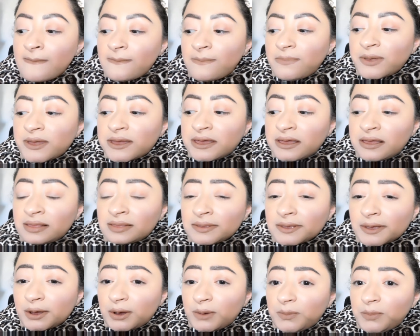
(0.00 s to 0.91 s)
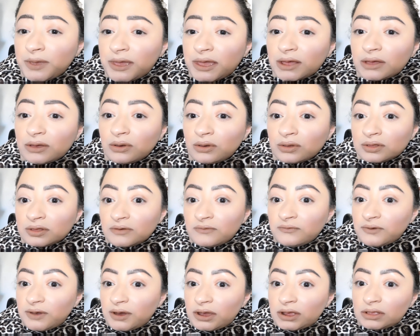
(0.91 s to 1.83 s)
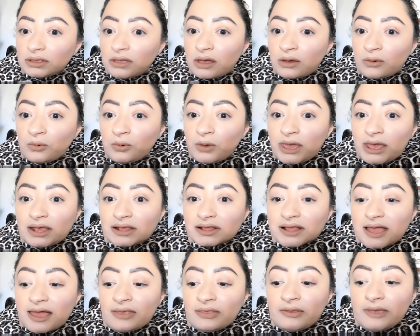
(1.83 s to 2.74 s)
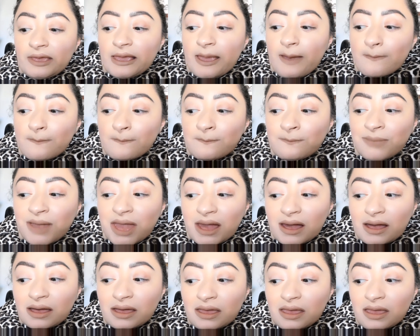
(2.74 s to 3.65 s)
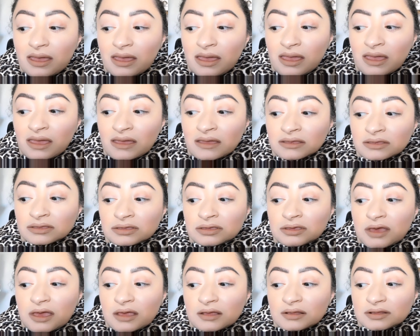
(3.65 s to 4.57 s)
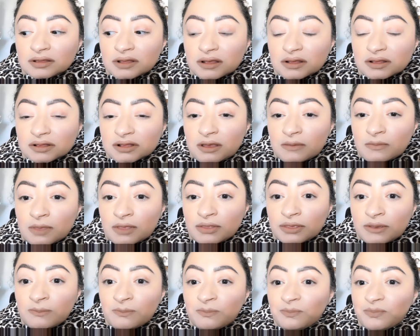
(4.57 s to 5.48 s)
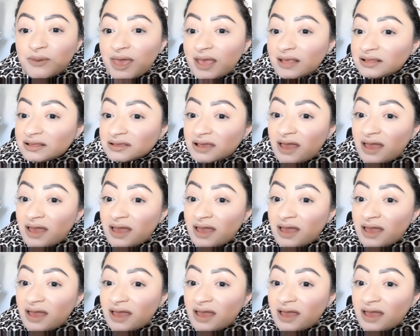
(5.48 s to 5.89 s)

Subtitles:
but a little bit goes a very long ways. I think Becca does some of the best